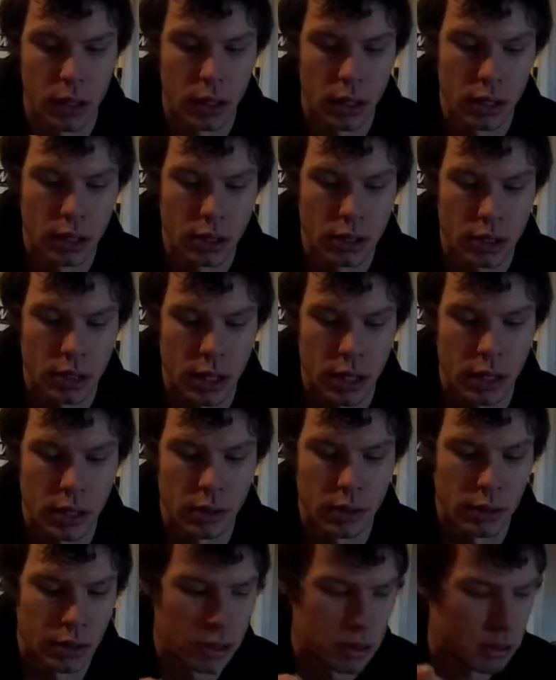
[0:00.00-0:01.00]
It's a
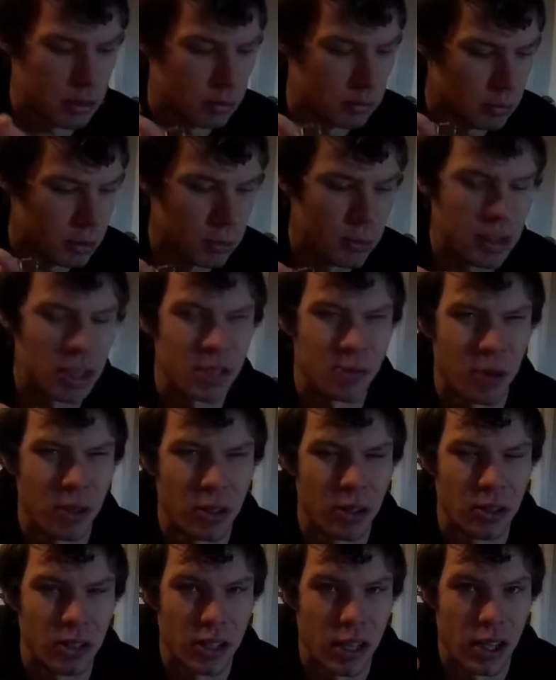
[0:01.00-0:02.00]
little bit
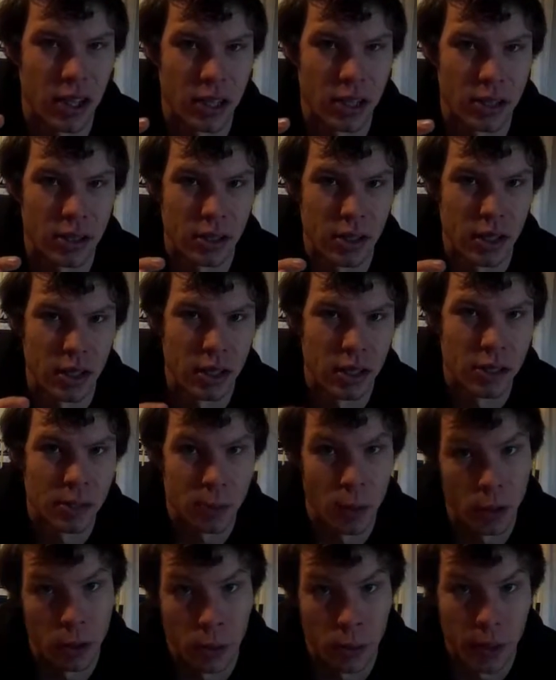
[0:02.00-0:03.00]
smaller size,
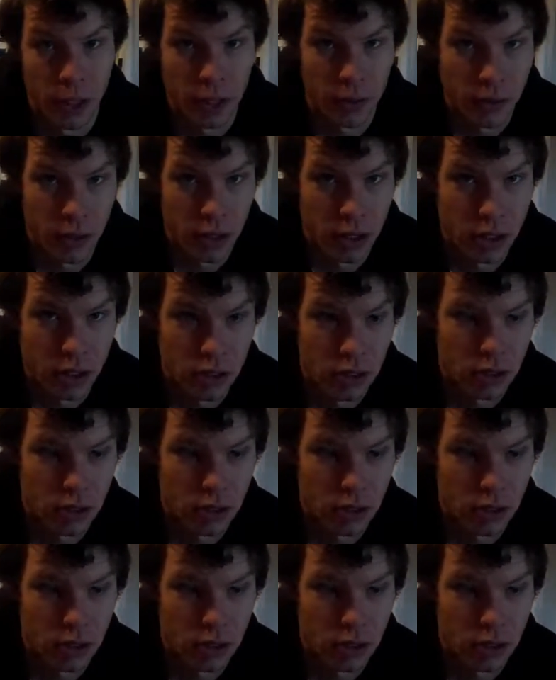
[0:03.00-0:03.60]
smaller bait fish.